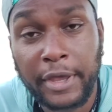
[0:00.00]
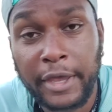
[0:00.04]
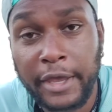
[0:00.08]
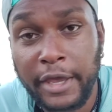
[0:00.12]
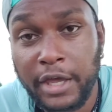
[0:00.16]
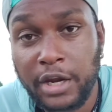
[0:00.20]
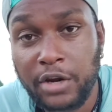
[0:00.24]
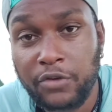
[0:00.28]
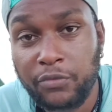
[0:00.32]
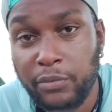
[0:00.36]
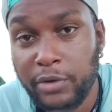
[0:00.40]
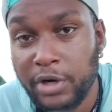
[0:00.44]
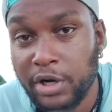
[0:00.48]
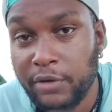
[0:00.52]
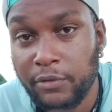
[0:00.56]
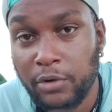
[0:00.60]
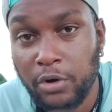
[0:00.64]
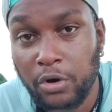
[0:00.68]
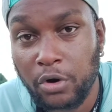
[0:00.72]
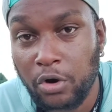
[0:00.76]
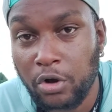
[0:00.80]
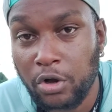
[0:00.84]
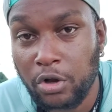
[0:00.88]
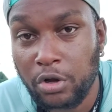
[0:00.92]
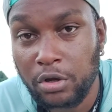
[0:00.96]
ahead of
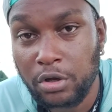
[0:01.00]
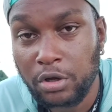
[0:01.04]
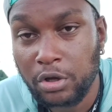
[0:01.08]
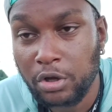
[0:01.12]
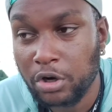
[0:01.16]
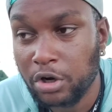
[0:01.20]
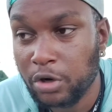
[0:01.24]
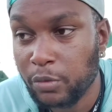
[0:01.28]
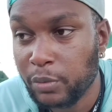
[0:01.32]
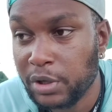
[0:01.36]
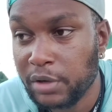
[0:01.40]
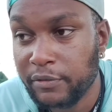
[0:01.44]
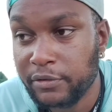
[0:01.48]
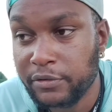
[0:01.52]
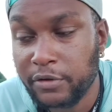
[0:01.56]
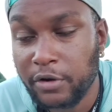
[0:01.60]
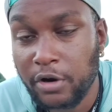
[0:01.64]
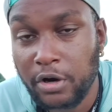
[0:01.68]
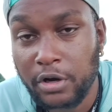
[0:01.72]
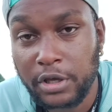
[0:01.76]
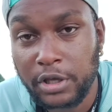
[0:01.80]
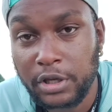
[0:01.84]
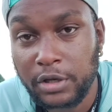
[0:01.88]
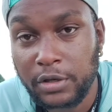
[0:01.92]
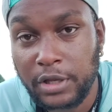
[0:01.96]
whatever hole or whatever
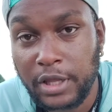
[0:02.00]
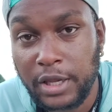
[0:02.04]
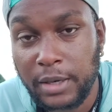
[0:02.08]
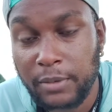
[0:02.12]
target